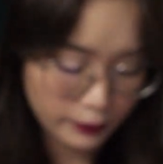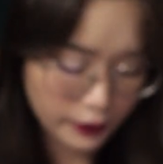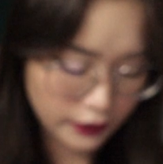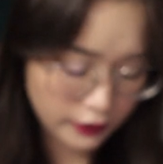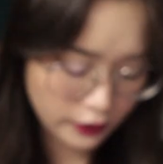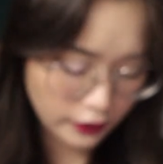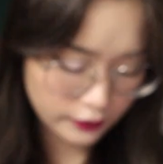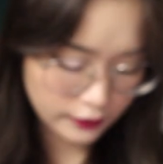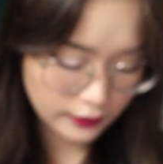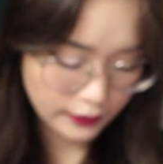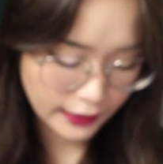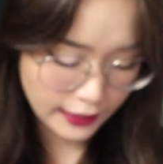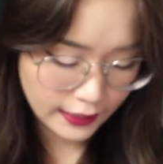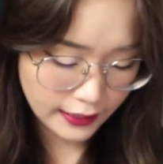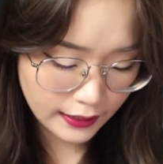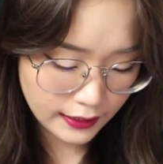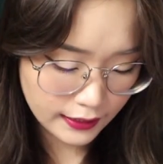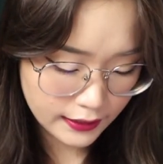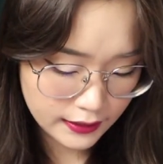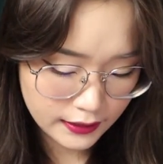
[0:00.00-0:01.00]
but not
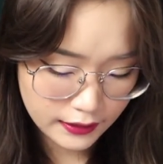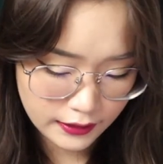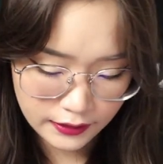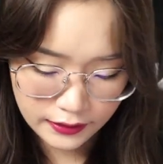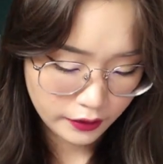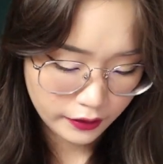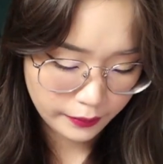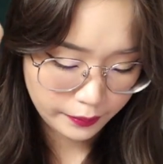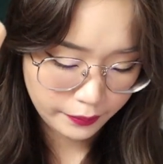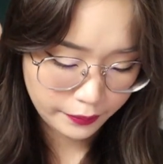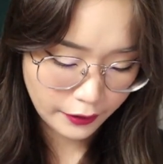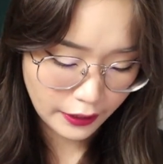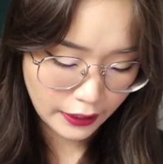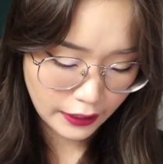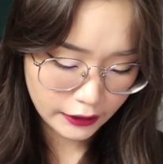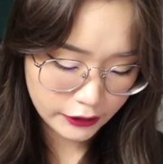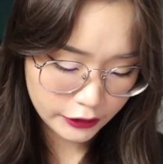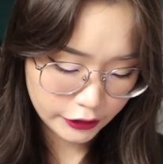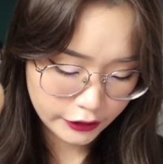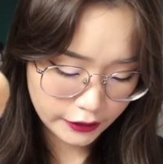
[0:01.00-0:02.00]
least, the
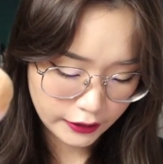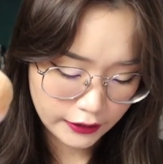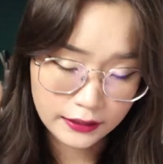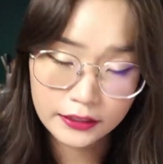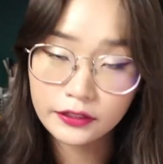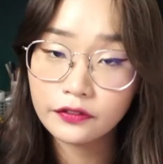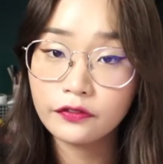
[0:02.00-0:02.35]
brush is